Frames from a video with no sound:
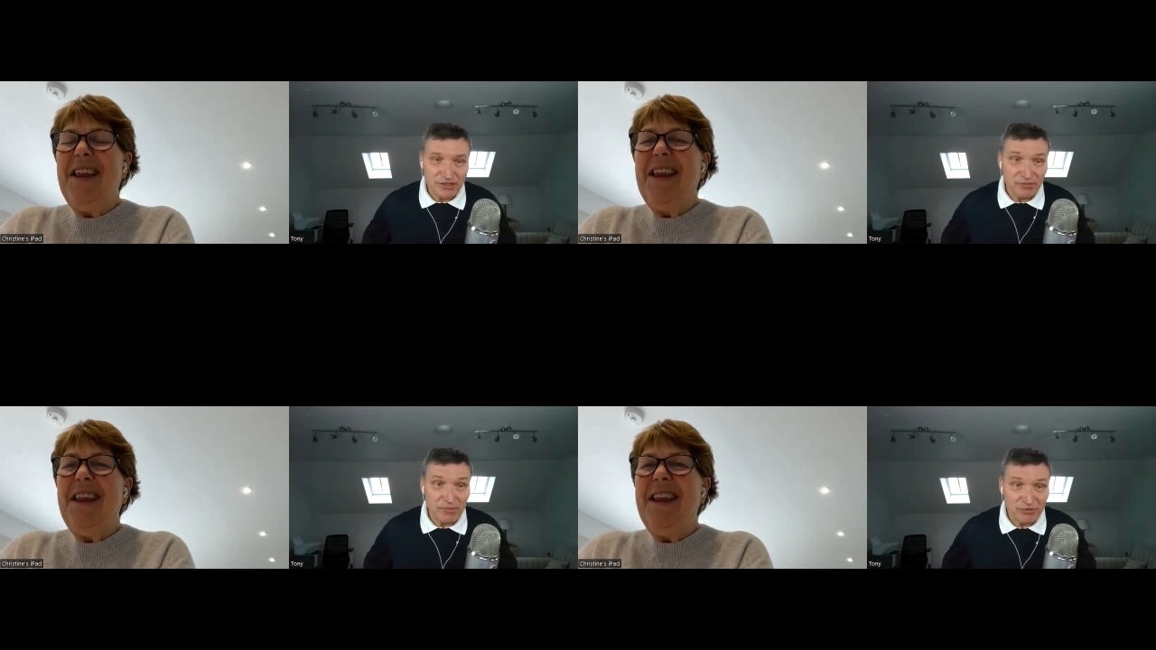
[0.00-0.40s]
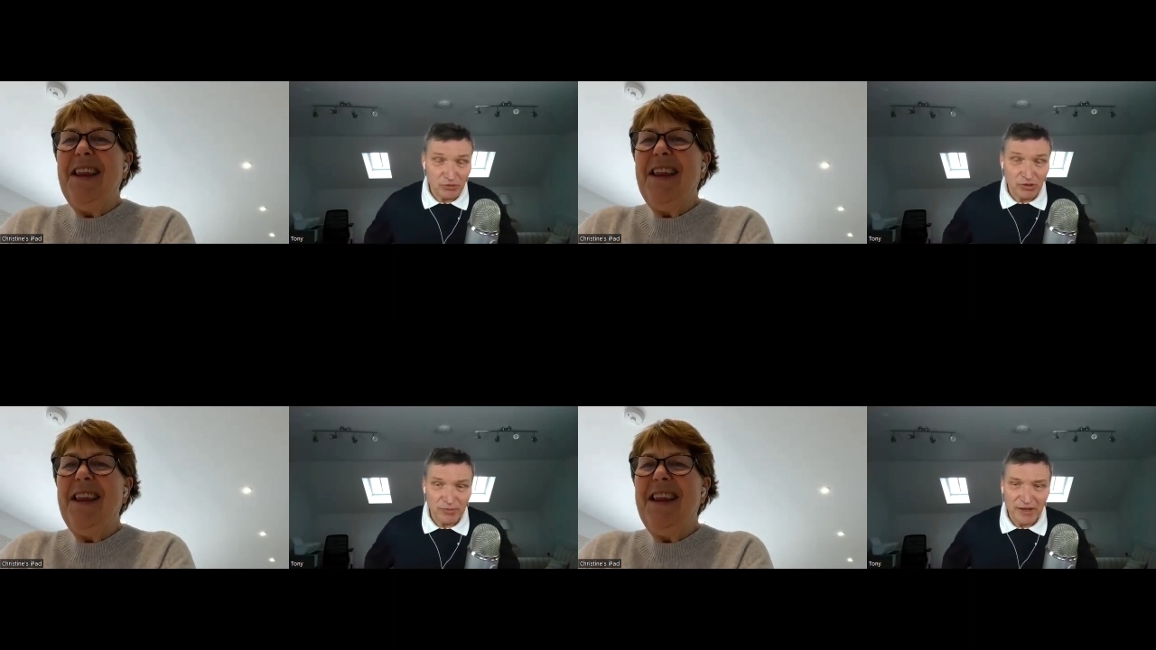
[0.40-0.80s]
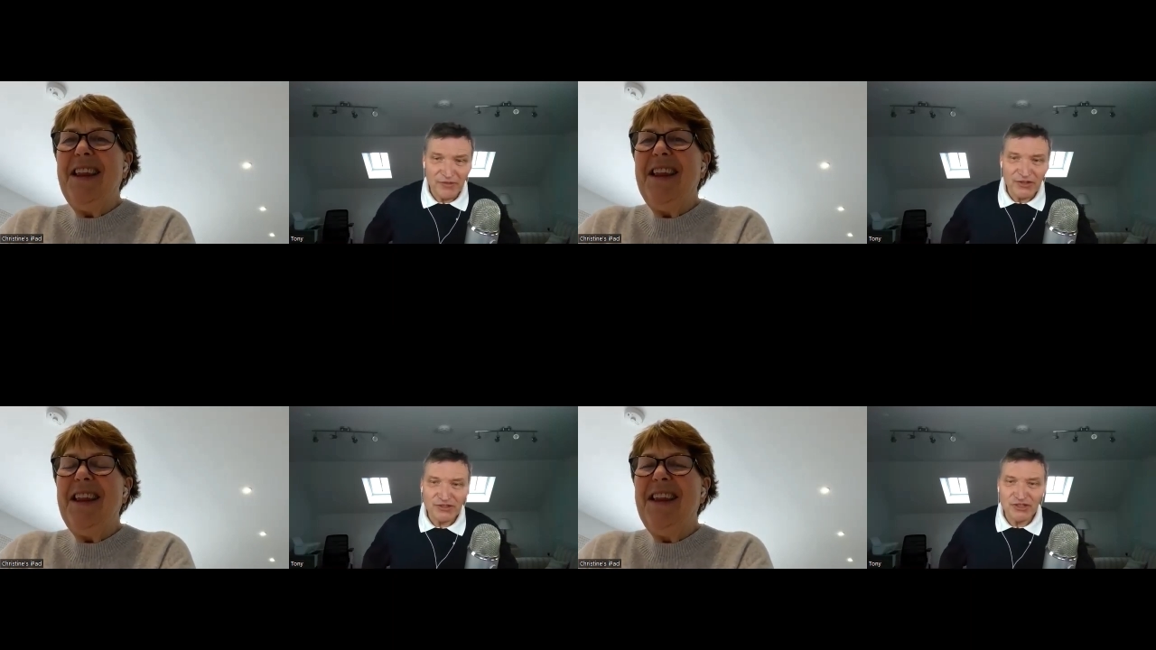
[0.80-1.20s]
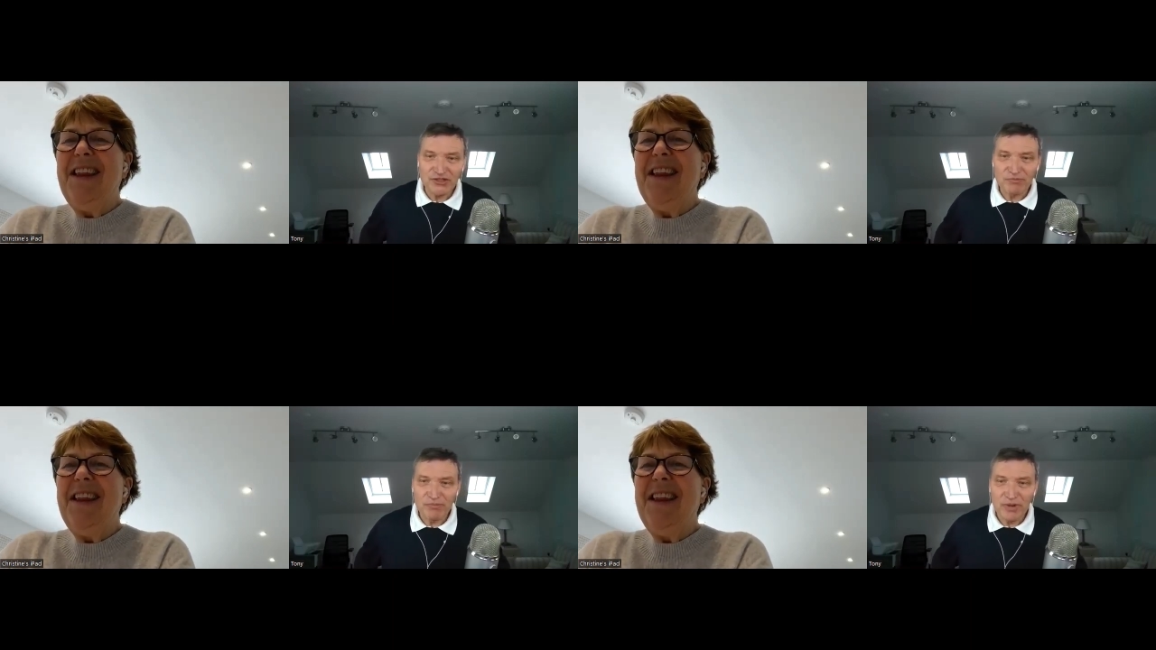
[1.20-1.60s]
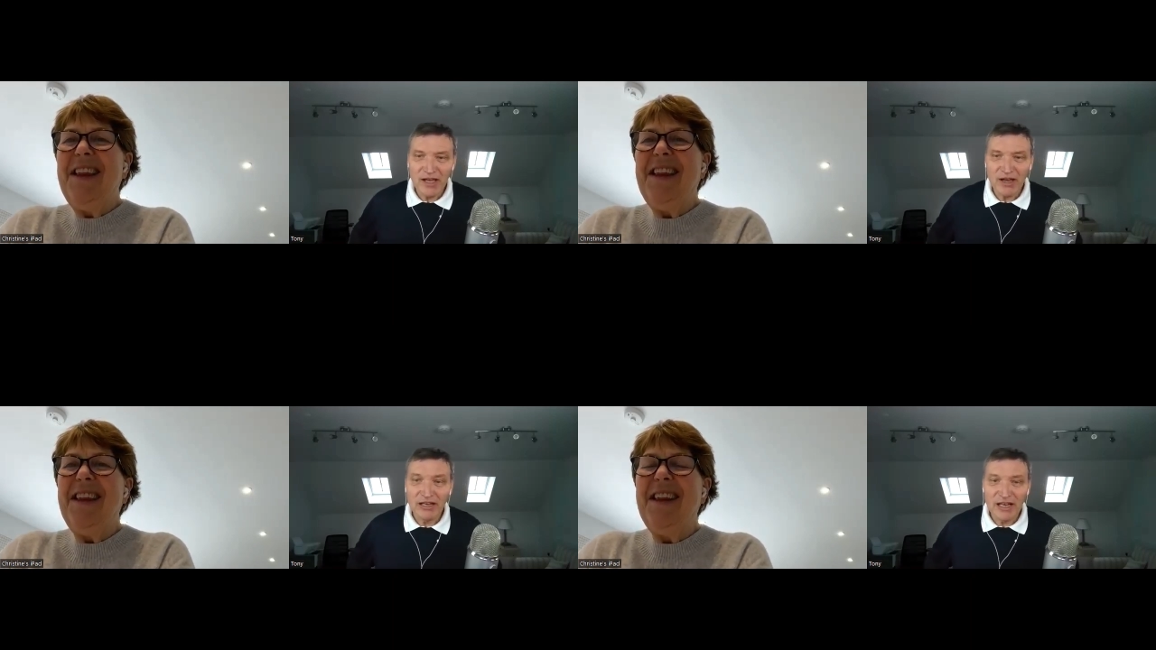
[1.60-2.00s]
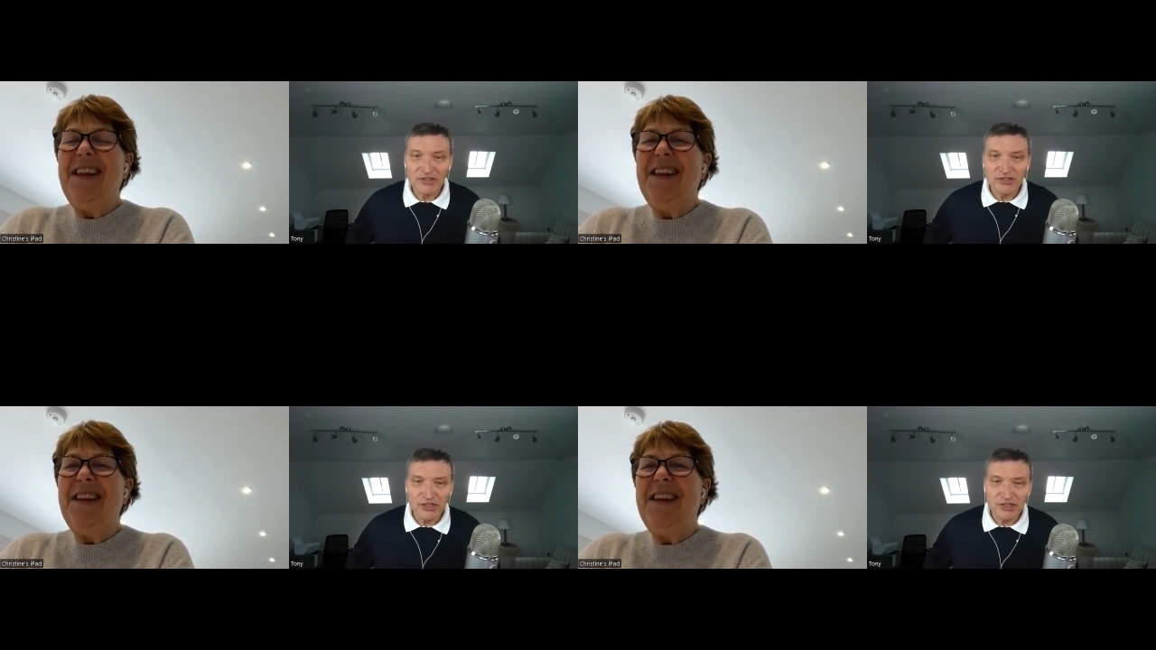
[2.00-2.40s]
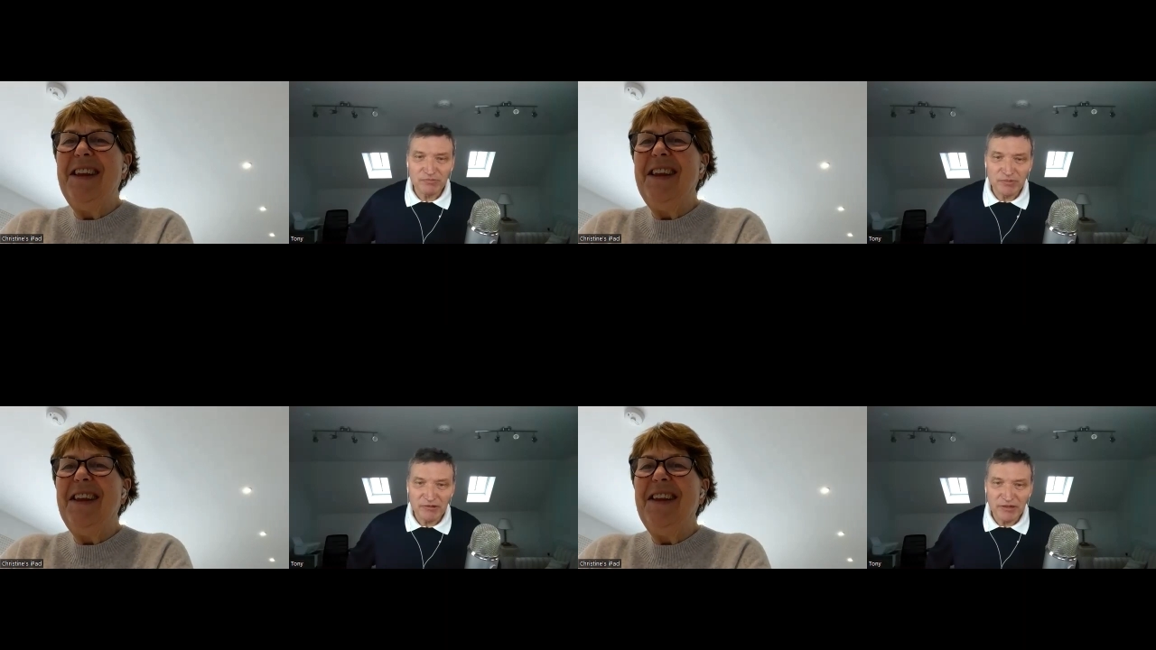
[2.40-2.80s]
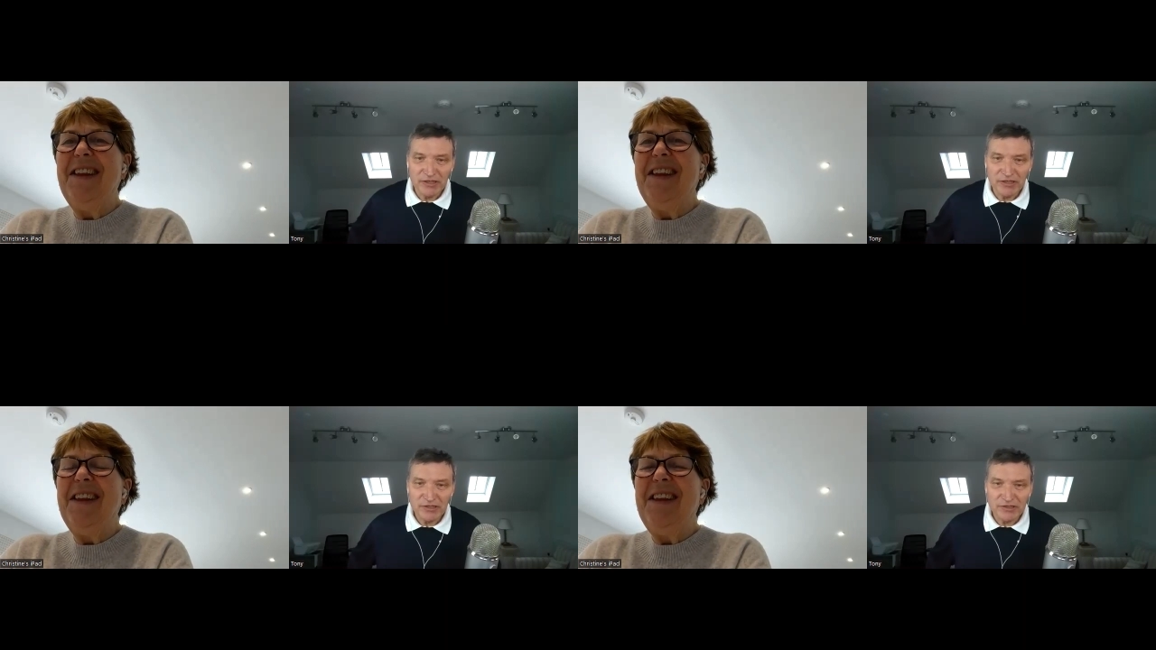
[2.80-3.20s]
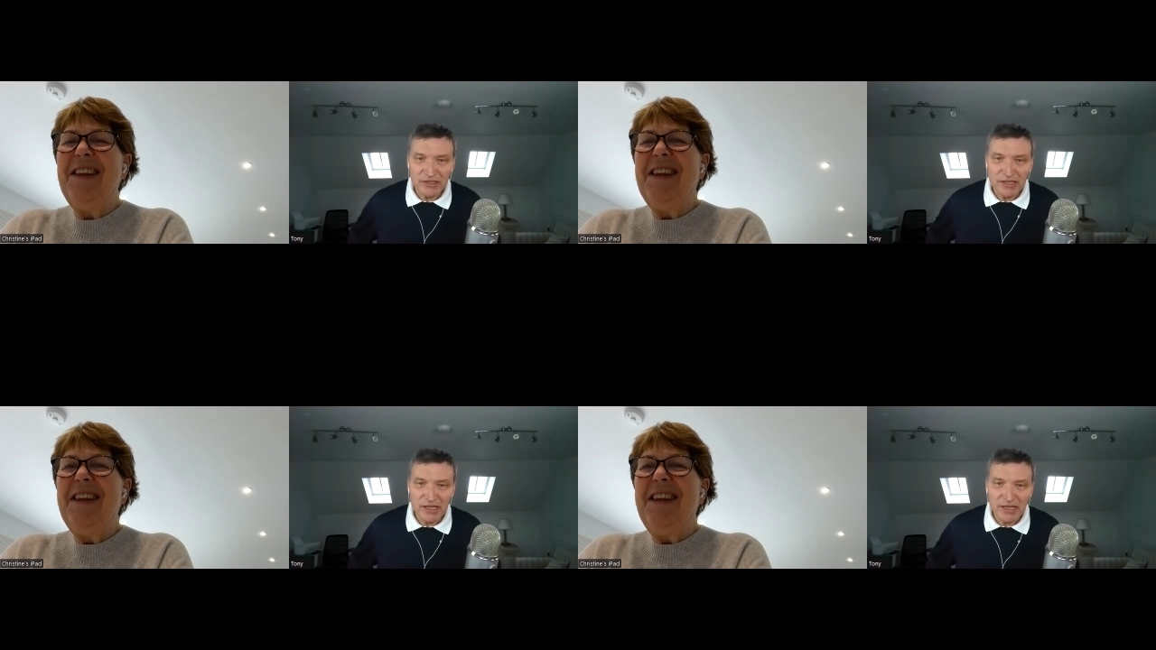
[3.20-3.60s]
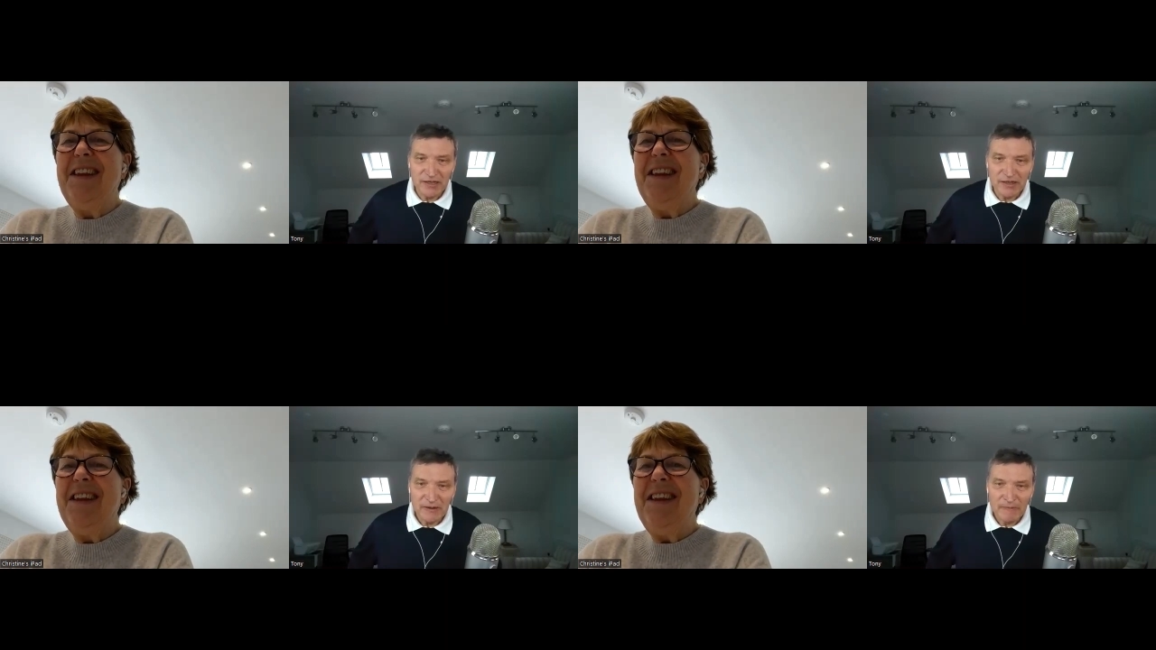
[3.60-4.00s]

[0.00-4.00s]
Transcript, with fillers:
Speaker 1: This is talking about the decision by our lunch experience today.